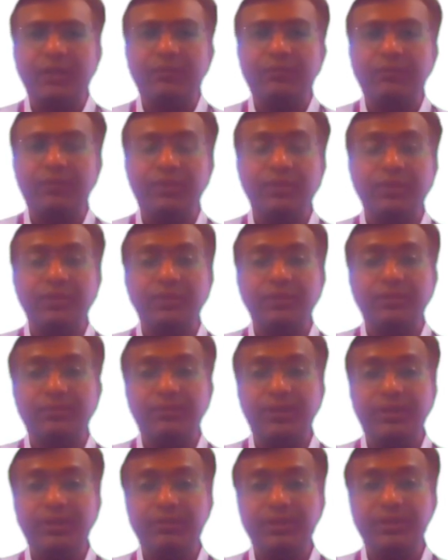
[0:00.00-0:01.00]
which is the
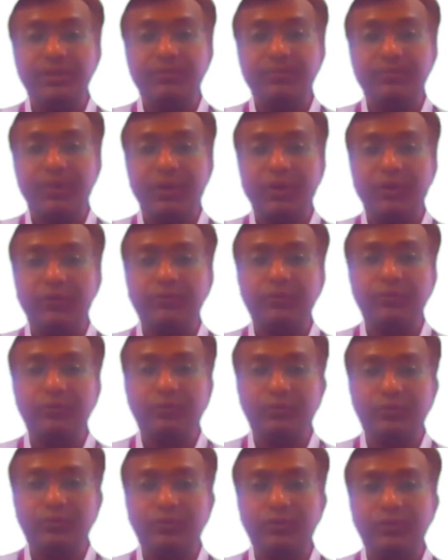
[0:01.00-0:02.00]
very much powerful
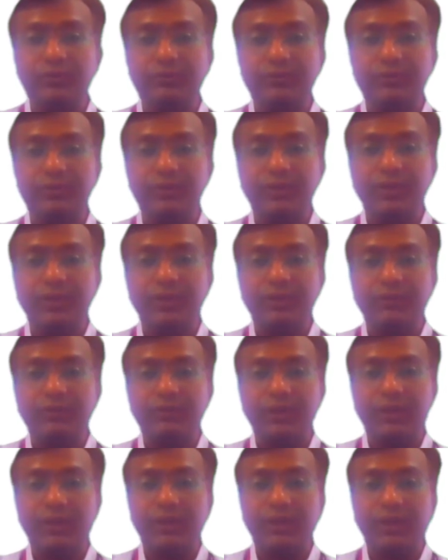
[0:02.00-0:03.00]
tool
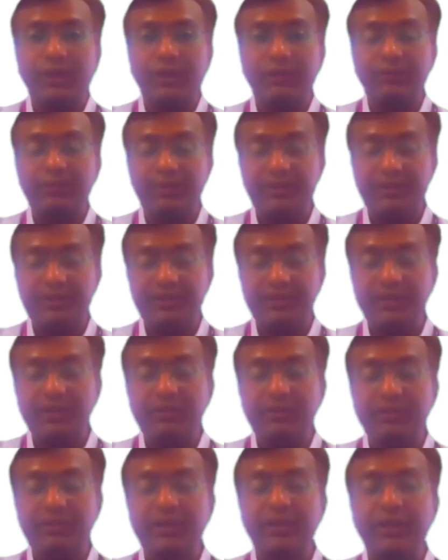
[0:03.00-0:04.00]
and which is
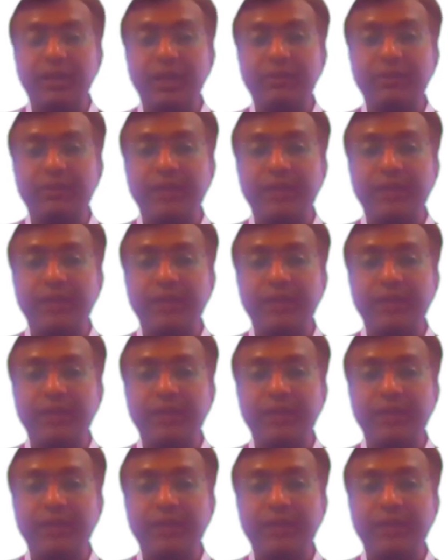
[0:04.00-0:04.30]
derived